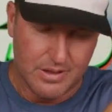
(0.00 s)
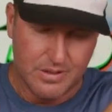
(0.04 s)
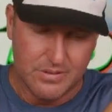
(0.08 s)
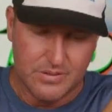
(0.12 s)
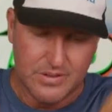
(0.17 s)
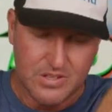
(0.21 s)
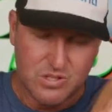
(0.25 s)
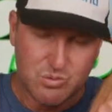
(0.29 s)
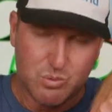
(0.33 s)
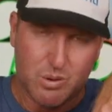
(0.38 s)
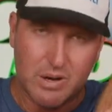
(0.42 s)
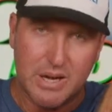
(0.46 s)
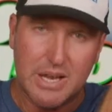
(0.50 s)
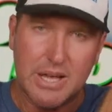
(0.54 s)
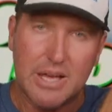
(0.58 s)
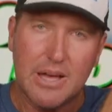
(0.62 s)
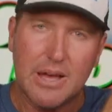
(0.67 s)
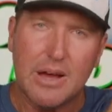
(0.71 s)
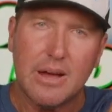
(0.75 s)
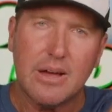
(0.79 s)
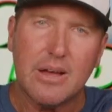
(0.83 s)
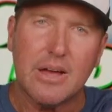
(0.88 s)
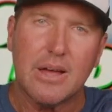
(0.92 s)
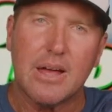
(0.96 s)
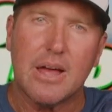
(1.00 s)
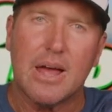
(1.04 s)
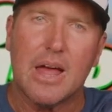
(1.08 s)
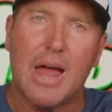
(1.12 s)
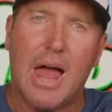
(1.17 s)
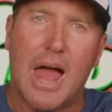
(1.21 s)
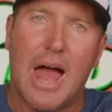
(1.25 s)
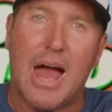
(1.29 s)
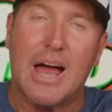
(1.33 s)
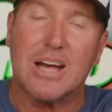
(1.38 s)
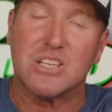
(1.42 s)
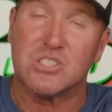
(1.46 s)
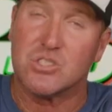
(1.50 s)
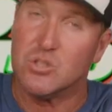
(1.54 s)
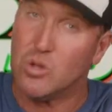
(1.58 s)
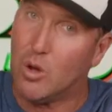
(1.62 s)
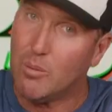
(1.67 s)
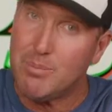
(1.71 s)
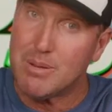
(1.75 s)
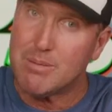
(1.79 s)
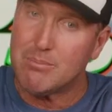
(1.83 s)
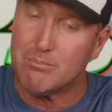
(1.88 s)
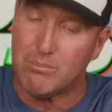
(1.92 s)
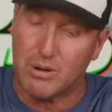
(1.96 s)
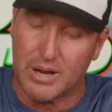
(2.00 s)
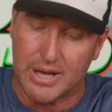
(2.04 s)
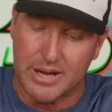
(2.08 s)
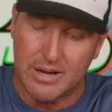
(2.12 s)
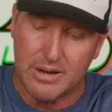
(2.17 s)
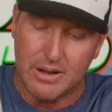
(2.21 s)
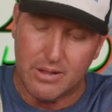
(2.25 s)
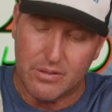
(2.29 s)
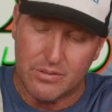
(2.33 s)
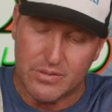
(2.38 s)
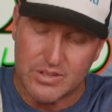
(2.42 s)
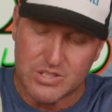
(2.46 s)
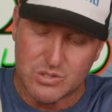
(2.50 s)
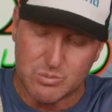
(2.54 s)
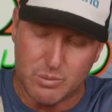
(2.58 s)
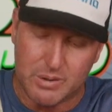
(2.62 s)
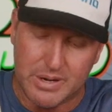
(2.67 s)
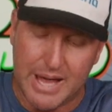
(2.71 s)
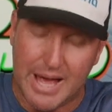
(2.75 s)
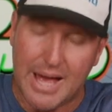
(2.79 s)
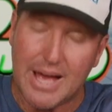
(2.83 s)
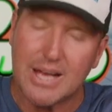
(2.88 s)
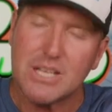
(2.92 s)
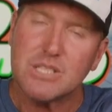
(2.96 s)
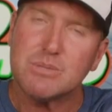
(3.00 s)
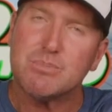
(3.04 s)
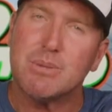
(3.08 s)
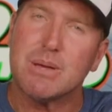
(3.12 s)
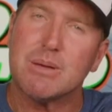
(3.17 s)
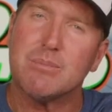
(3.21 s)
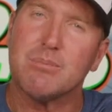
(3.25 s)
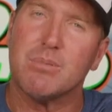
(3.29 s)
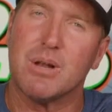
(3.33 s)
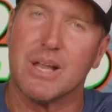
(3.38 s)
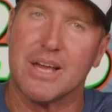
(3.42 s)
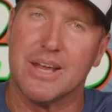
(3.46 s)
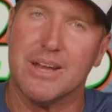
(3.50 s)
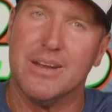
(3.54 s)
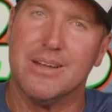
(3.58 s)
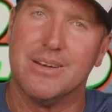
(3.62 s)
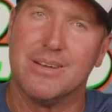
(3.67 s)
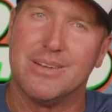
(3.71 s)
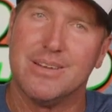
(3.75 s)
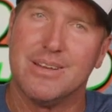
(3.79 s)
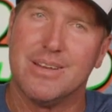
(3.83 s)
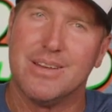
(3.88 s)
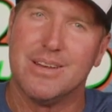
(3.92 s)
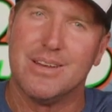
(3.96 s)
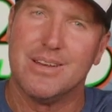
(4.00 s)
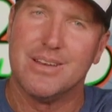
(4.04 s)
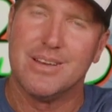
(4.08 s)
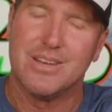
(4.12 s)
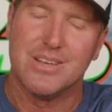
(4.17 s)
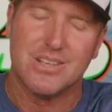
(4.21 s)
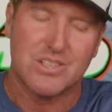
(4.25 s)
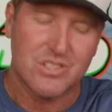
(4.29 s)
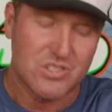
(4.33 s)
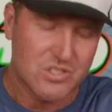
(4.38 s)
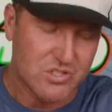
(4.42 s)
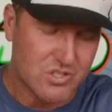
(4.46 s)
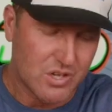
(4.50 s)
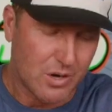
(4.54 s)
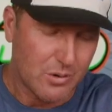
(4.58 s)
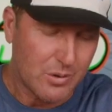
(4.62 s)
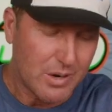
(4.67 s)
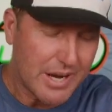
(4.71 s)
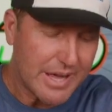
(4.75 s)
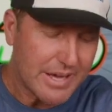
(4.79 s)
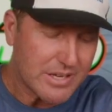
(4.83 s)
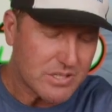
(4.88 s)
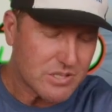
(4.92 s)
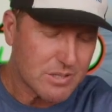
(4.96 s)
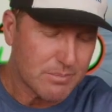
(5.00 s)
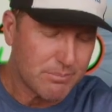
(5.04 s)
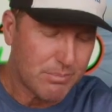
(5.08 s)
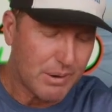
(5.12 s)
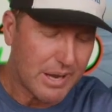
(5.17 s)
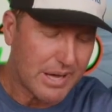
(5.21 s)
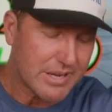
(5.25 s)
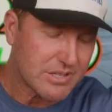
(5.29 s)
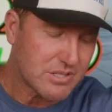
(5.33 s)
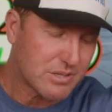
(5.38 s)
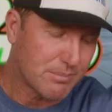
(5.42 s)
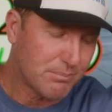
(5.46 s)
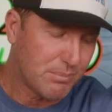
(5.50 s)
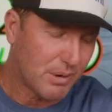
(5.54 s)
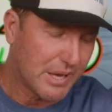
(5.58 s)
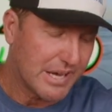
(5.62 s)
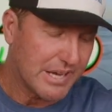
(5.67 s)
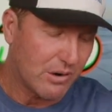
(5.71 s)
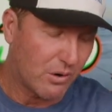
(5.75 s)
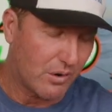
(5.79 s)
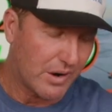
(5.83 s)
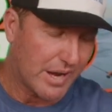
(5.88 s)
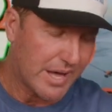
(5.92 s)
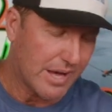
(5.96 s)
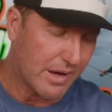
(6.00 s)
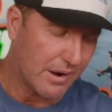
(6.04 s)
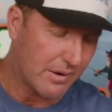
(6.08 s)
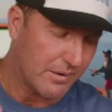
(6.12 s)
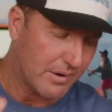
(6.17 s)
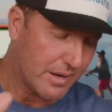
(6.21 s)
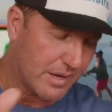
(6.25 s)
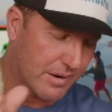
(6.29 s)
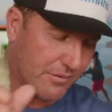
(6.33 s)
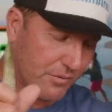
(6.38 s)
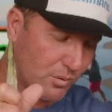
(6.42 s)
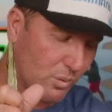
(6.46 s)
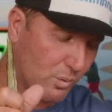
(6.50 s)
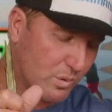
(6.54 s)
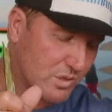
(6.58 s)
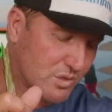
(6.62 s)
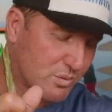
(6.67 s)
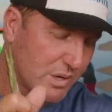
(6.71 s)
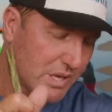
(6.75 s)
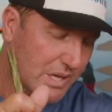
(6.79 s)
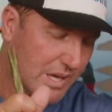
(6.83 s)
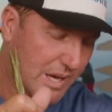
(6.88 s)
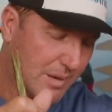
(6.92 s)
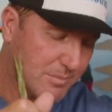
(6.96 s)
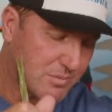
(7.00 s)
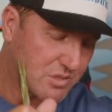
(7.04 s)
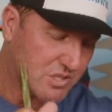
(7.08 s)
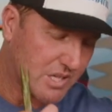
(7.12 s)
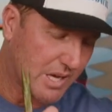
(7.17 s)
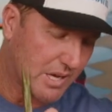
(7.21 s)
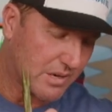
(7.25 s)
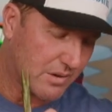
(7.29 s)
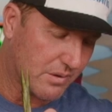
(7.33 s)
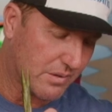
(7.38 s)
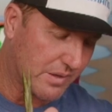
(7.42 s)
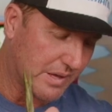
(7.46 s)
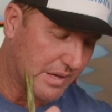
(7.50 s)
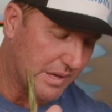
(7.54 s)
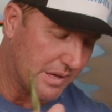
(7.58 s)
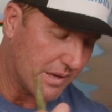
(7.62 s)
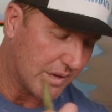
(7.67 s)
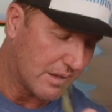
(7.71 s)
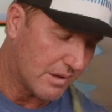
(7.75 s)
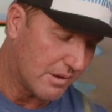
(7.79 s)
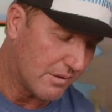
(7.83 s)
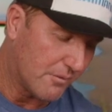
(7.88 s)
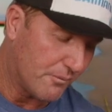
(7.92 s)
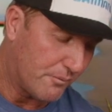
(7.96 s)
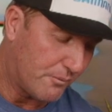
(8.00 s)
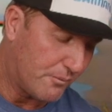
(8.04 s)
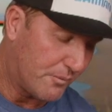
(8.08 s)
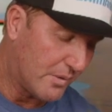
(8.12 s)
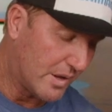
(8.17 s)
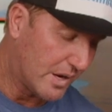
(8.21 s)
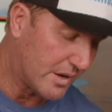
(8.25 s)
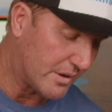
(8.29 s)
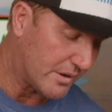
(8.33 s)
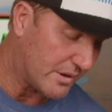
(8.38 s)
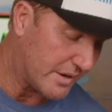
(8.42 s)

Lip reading: This one here has not been bled. This one has been bled. So it allows the blood to bleed on out. And of course, when it comes down to the fillet